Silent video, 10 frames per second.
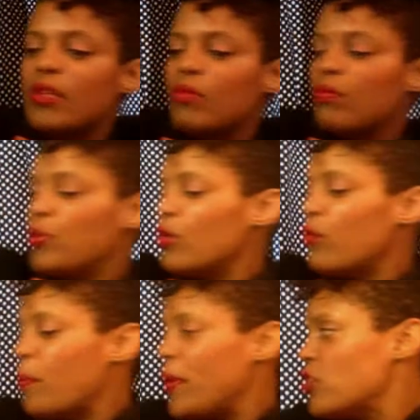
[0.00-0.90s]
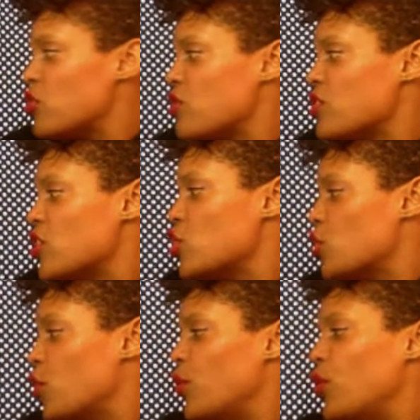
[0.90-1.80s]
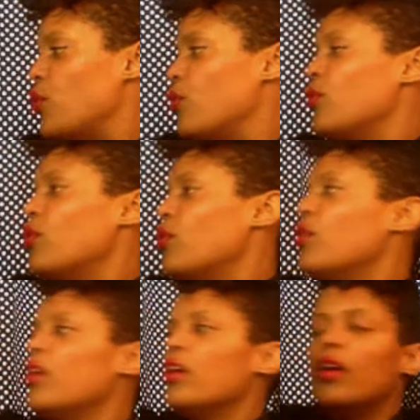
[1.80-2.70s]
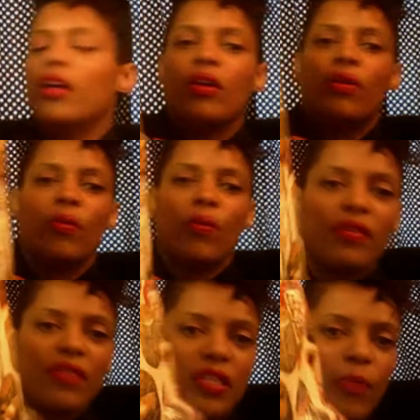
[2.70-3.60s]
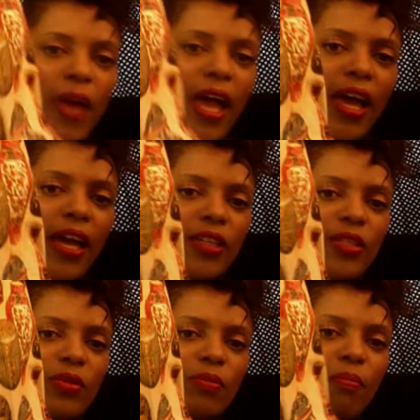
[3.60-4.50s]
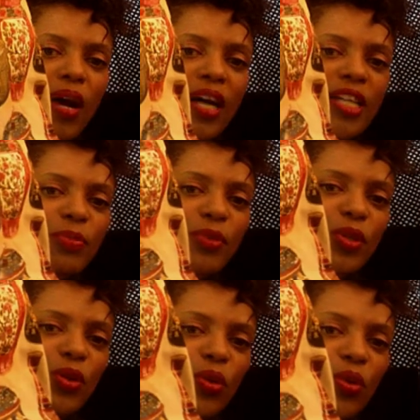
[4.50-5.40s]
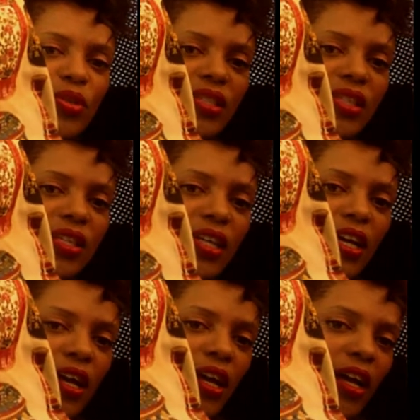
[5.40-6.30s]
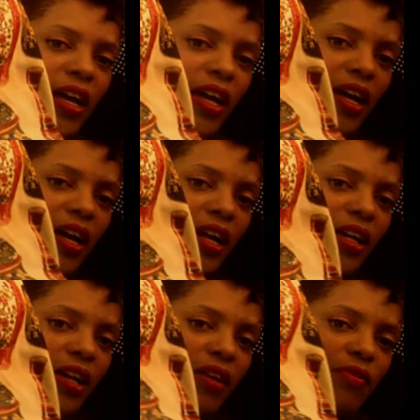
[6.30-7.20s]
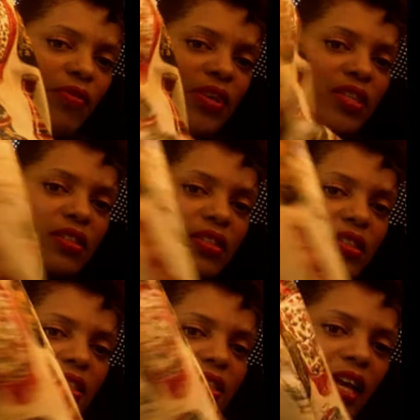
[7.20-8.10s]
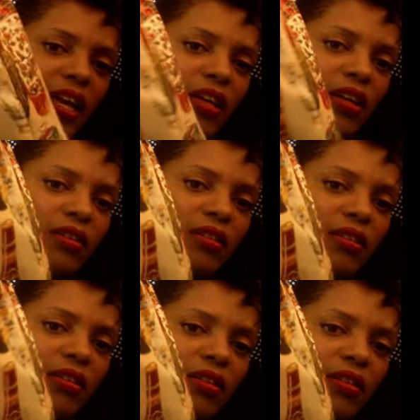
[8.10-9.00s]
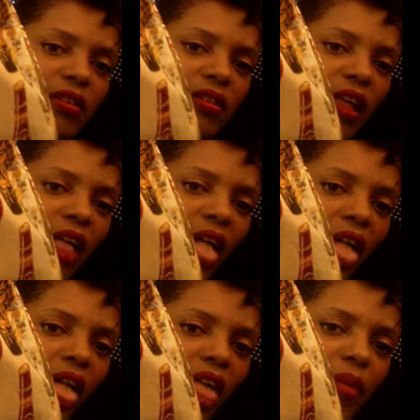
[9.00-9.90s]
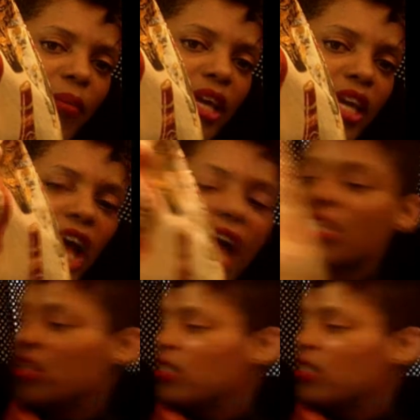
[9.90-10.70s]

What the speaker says: beautiful pictures and show you. One of these bags might be yours. I love these like, oh, gosh.